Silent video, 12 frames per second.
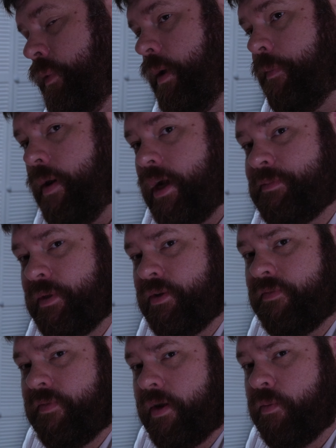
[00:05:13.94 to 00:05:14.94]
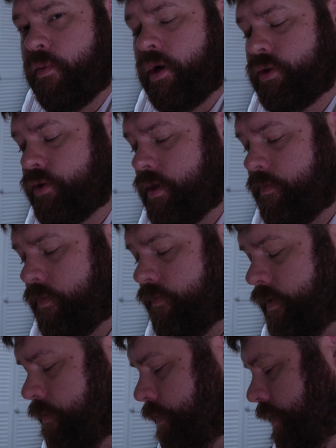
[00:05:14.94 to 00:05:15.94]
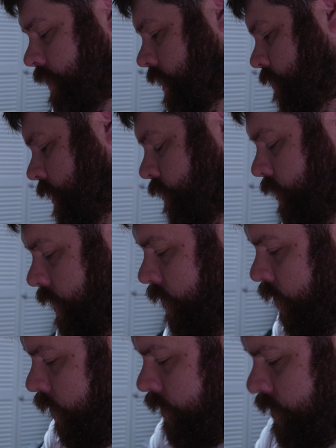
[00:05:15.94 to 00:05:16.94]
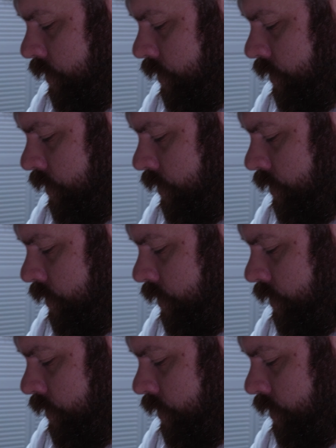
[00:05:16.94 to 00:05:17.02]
I possibly could find a washer that would fit, but it'd be really hard